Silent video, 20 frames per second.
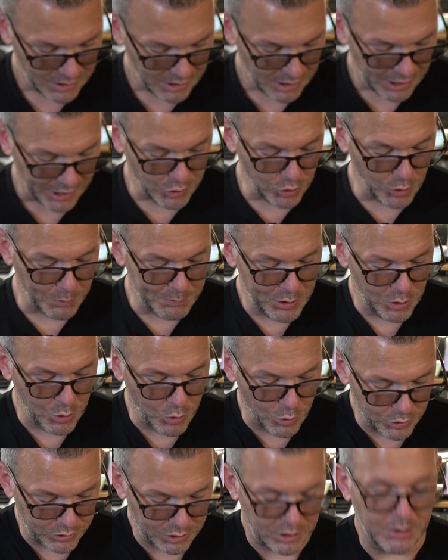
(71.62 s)
I normally
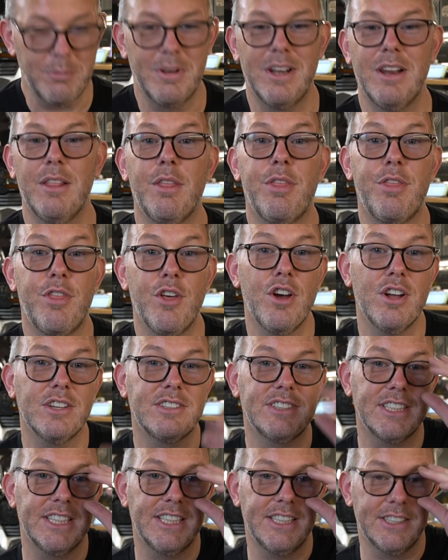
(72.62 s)
order them in
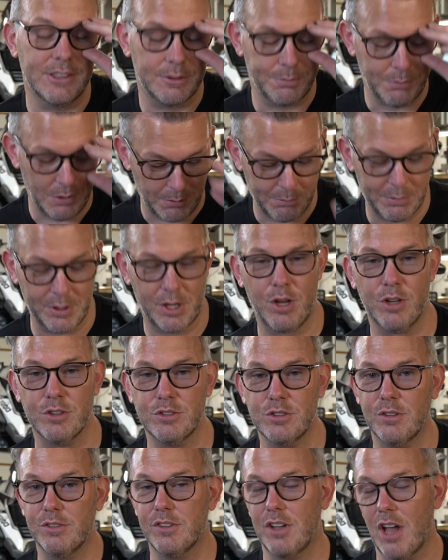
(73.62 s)
30s, but
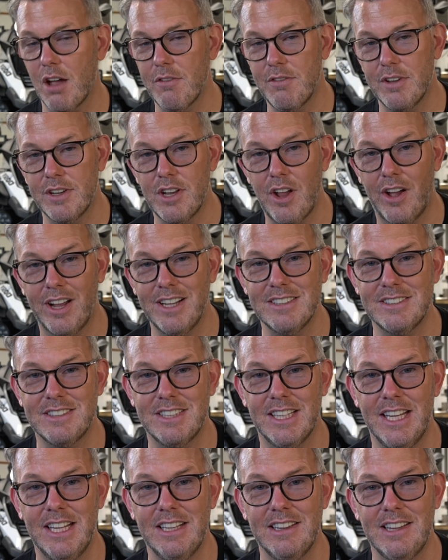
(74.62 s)
because of
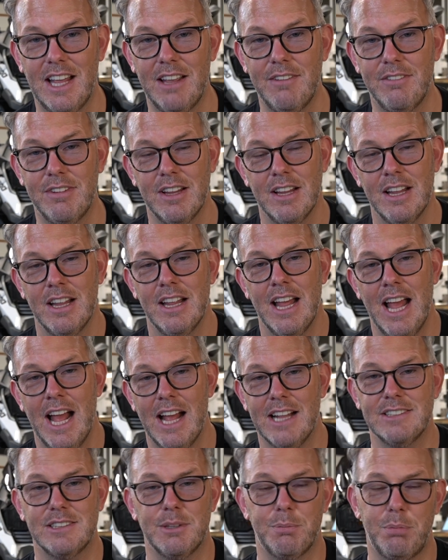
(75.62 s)
COVID-19,
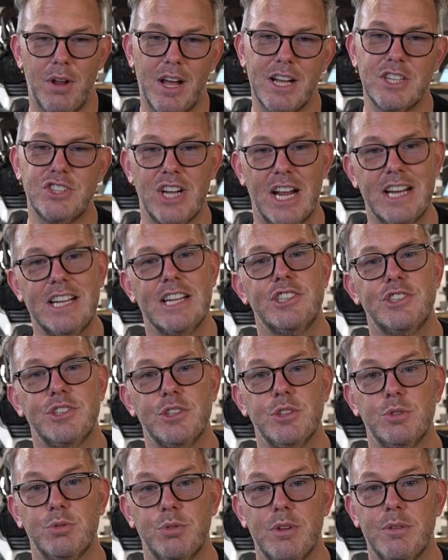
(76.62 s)
and supply chain
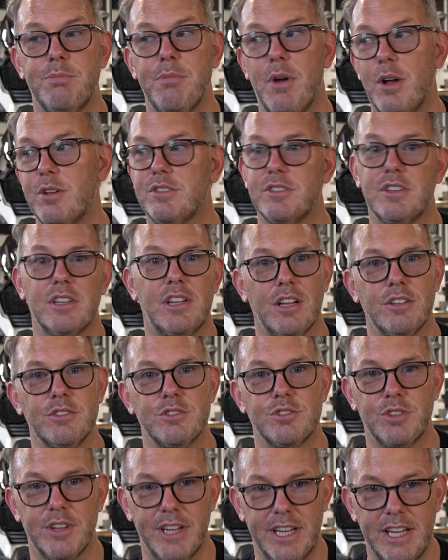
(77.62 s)
issues with most of the
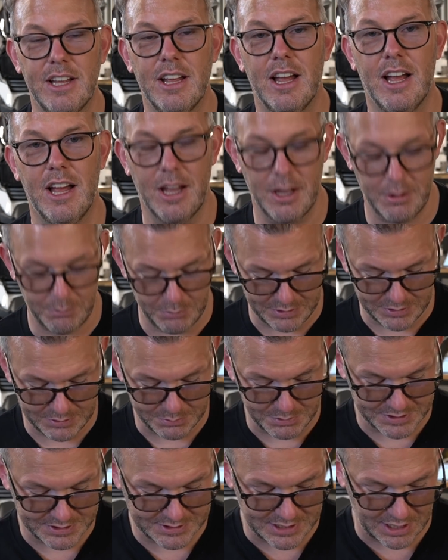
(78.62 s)
country,
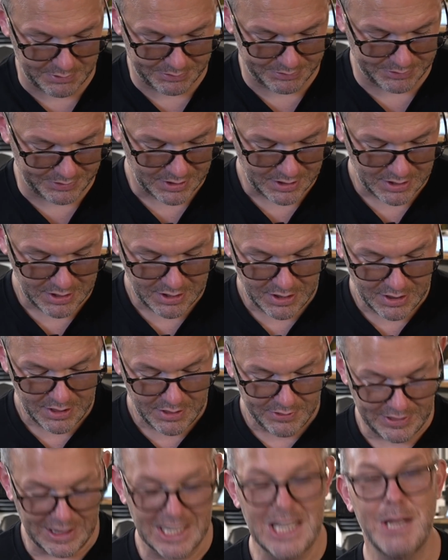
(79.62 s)
with stuff,
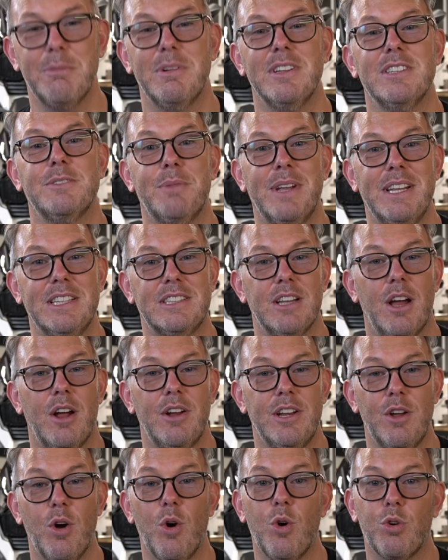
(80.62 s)
they limit me to
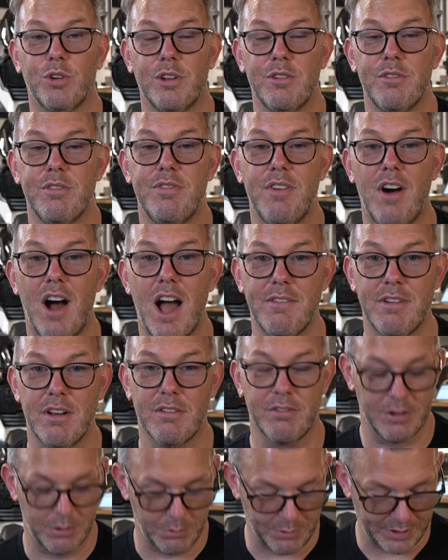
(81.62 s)
only ordering 5
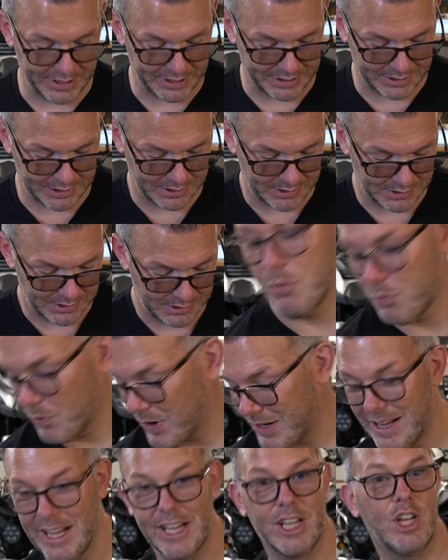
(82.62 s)
every week.
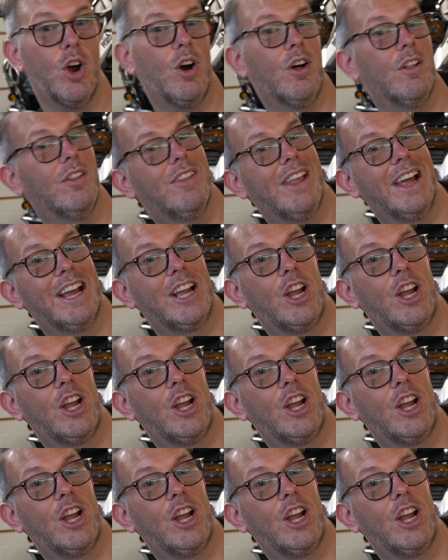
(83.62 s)
When they're gone,